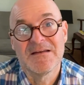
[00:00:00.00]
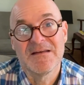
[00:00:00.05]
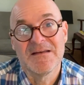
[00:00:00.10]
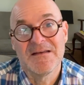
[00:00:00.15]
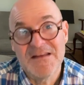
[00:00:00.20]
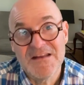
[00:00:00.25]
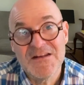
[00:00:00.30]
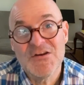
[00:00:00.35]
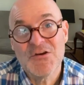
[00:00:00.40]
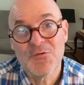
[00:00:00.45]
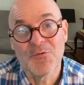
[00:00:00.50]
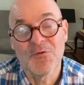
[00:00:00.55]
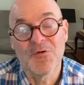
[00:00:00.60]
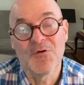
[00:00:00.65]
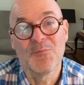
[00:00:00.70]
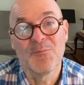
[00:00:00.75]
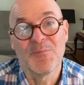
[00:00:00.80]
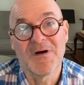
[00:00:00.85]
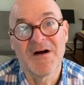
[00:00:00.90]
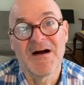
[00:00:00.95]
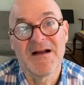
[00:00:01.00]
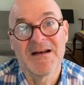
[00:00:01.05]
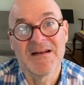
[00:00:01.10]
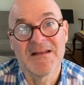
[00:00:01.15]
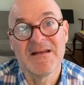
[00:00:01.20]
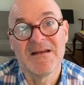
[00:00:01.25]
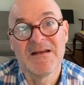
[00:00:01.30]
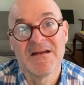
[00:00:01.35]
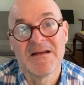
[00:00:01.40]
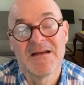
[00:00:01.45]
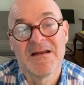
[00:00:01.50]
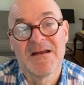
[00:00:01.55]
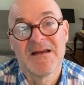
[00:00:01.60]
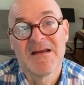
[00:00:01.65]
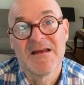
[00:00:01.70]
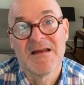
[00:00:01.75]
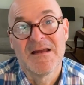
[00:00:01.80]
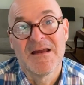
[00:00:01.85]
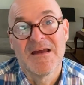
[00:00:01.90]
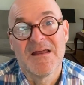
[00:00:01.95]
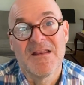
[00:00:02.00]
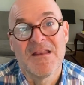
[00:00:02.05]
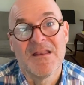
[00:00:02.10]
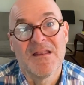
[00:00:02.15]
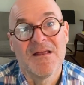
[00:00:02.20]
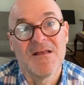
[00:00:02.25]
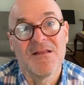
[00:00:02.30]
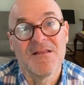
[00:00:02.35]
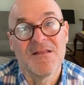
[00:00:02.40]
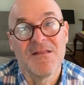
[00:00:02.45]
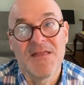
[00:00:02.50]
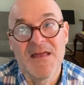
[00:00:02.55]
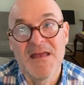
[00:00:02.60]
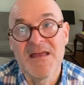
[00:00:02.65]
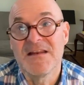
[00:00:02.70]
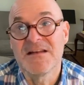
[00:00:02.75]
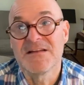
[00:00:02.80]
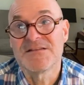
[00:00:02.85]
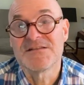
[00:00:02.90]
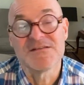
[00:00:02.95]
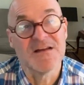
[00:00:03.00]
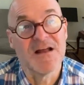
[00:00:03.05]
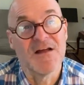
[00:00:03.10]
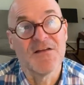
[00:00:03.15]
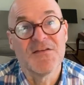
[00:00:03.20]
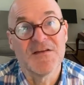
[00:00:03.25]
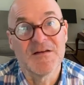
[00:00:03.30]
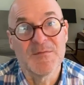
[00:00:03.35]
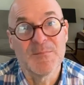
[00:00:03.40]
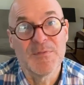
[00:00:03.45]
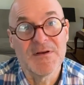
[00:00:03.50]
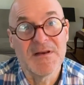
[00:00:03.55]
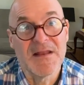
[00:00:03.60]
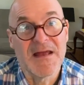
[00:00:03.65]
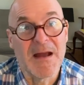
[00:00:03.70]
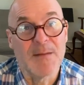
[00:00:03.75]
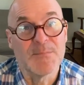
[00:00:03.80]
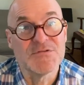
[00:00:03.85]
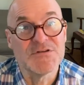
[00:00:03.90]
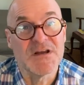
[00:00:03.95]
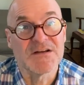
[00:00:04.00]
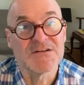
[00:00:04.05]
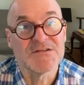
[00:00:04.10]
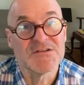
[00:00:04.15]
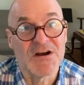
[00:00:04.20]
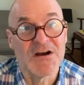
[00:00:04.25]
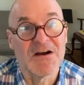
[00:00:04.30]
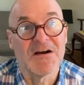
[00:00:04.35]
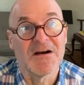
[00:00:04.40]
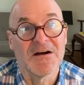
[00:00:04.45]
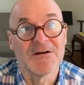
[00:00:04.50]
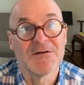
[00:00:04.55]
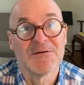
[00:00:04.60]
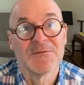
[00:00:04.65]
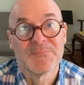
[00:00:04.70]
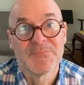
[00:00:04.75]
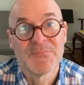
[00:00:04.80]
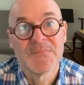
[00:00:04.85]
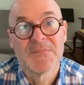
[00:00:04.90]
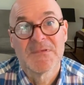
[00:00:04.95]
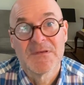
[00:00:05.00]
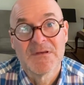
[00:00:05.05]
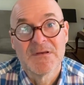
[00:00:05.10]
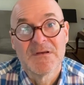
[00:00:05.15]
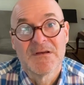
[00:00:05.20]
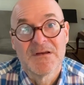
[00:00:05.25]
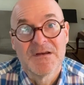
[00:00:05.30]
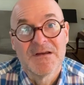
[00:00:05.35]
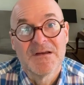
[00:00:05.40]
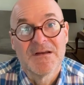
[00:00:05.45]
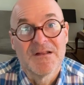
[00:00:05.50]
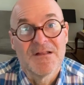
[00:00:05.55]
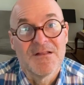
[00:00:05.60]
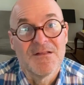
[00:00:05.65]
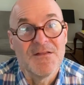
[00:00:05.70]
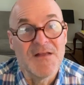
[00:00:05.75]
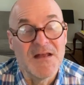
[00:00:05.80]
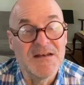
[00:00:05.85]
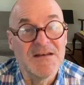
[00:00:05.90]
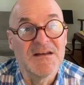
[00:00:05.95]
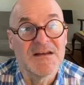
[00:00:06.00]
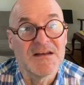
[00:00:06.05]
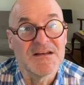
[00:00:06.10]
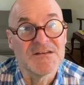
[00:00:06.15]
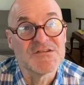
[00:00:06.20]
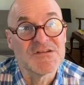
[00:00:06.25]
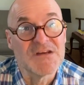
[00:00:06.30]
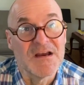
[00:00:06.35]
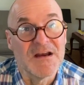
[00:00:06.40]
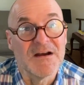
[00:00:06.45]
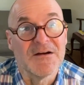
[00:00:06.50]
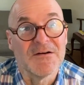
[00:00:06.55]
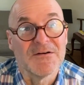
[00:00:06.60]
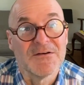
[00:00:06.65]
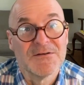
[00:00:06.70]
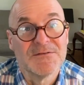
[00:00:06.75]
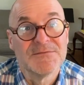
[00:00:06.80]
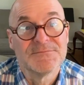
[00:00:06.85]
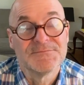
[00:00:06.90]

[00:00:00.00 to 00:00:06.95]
in your own body, then it's nothing but abject terror. Then you get scared.